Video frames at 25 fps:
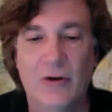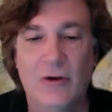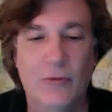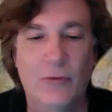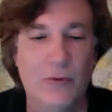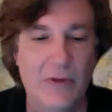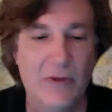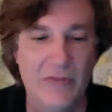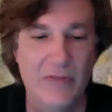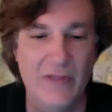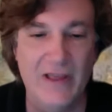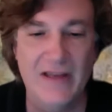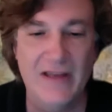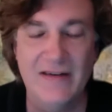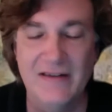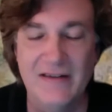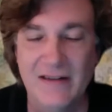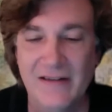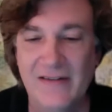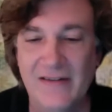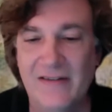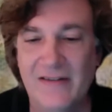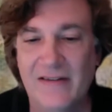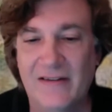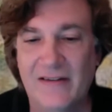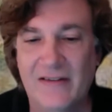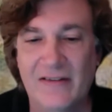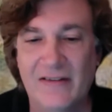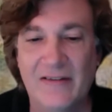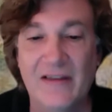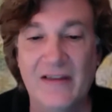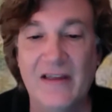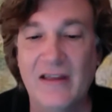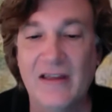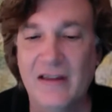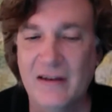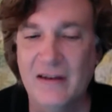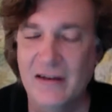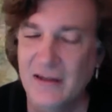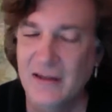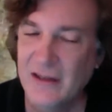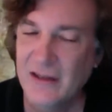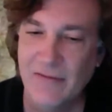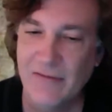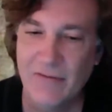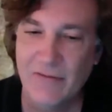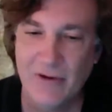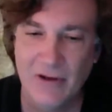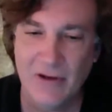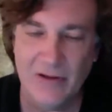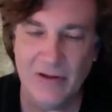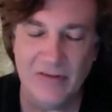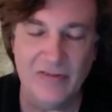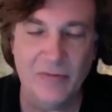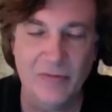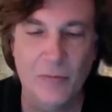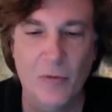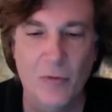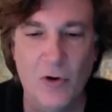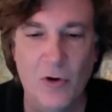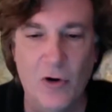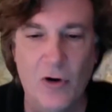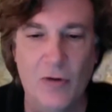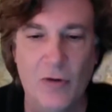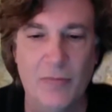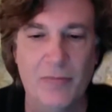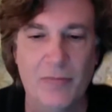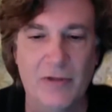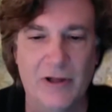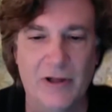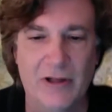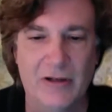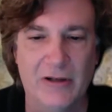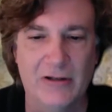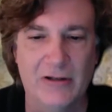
when they did succeed, even a small bit.